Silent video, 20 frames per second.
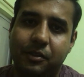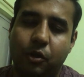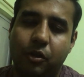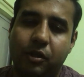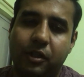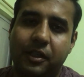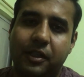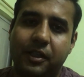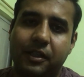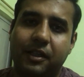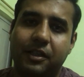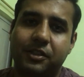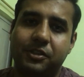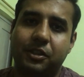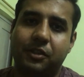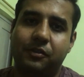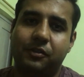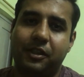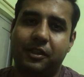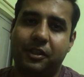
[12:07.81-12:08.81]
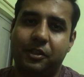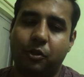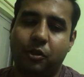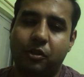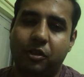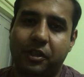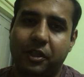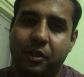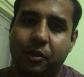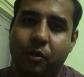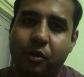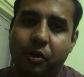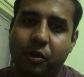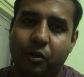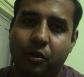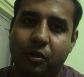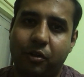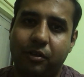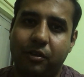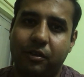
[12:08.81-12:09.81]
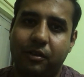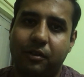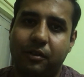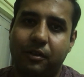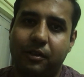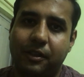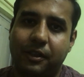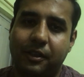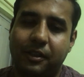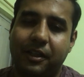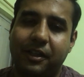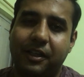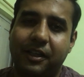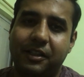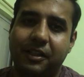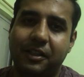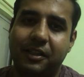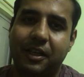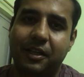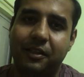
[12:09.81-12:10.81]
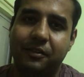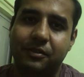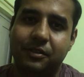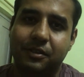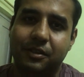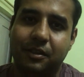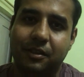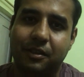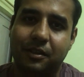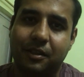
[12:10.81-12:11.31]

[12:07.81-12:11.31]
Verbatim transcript: already the stuff that is already going on in our daily lives